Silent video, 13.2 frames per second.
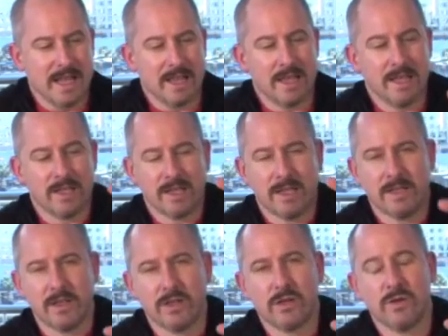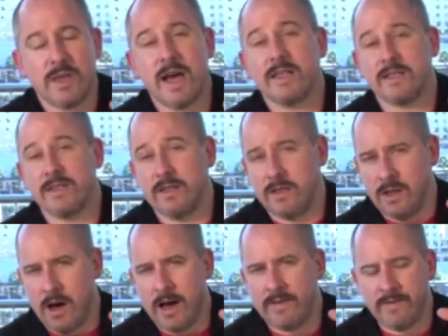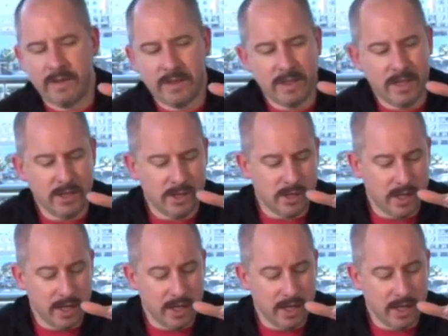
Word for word: This is the two thousand nine vintage.